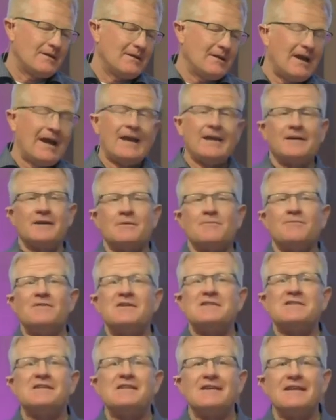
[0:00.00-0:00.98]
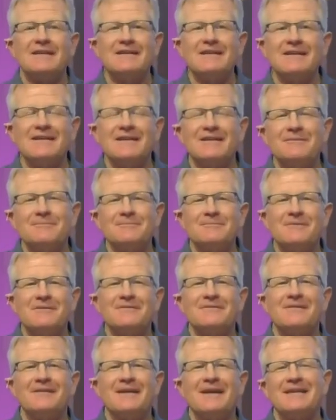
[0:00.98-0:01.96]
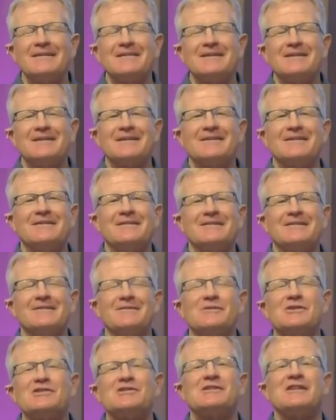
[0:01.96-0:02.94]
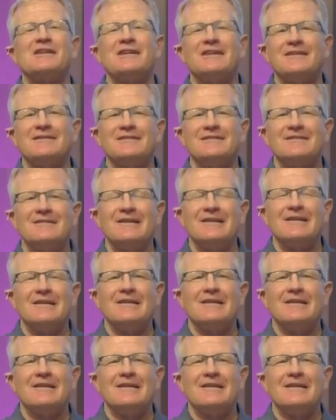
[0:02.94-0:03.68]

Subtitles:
I ended up visiting him at the Racine